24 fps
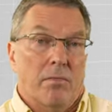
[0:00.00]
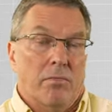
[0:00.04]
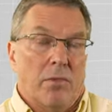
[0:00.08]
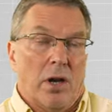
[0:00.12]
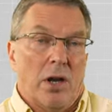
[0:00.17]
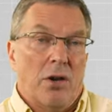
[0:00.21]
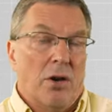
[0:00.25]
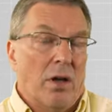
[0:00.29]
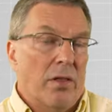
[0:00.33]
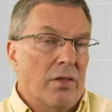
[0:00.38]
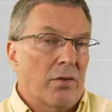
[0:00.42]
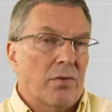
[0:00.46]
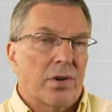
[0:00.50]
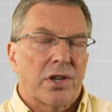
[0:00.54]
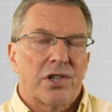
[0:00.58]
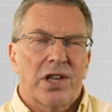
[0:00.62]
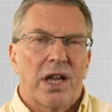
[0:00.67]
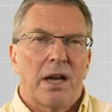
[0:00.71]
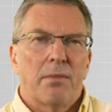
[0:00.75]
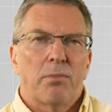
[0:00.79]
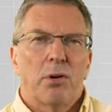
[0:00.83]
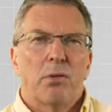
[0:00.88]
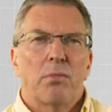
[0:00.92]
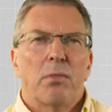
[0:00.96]
Another
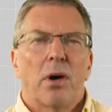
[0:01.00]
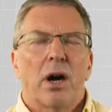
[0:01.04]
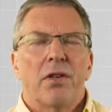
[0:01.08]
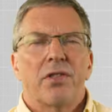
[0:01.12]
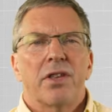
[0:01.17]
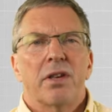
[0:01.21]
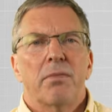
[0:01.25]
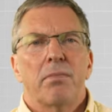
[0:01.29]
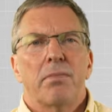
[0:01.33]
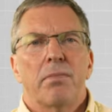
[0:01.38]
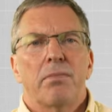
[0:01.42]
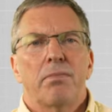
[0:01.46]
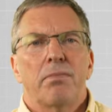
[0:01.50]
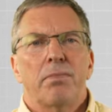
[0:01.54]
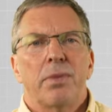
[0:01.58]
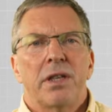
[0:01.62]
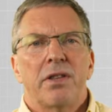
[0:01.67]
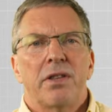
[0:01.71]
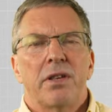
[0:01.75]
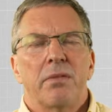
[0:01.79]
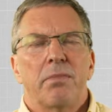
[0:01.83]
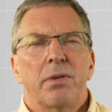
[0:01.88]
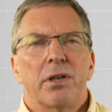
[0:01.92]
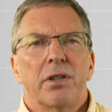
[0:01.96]
example might be
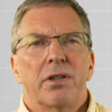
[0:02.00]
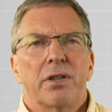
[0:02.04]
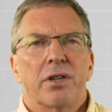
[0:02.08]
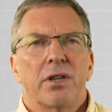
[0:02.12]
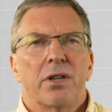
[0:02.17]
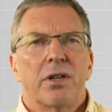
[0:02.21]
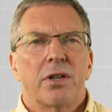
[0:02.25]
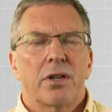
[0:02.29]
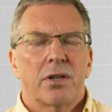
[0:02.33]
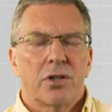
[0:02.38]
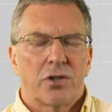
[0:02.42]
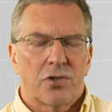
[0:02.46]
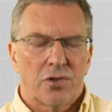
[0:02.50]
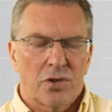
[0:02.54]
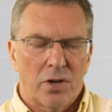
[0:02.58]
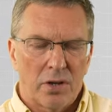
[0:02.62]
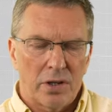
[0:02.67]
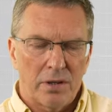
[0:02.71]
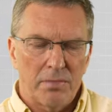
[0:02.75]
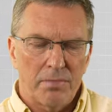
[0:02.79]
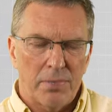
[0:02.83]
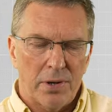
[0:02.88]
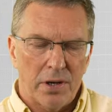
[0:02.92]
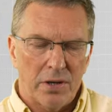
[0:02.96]
the ability to control
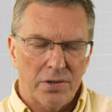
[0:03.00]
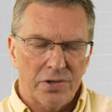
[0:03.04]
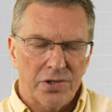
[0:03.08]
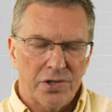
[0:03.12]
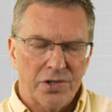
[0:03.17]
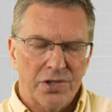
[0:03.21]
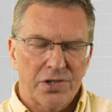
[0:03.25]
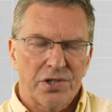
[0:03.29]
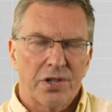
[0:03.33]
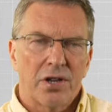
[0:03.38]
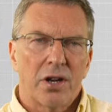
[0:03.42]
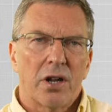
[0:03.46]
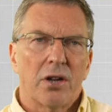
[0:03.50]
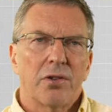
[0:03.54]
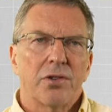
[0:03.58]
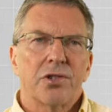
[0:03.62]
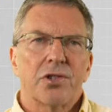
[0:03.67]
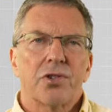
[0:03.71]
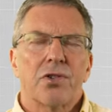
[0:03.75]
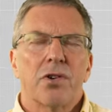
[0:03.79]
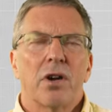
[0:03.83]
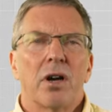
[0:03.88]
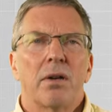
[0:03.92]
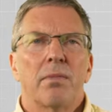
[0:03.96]
impulses that I'll
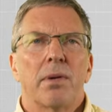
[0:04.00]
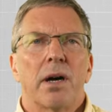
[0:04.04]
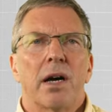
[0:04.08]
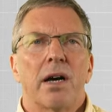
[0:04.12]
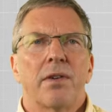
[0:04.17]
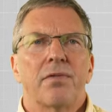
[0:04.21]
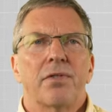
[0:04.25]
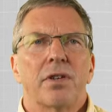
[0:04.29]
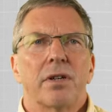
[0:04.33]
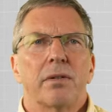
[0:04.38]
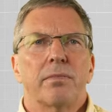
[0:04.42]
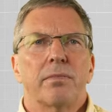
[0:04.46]
describe after.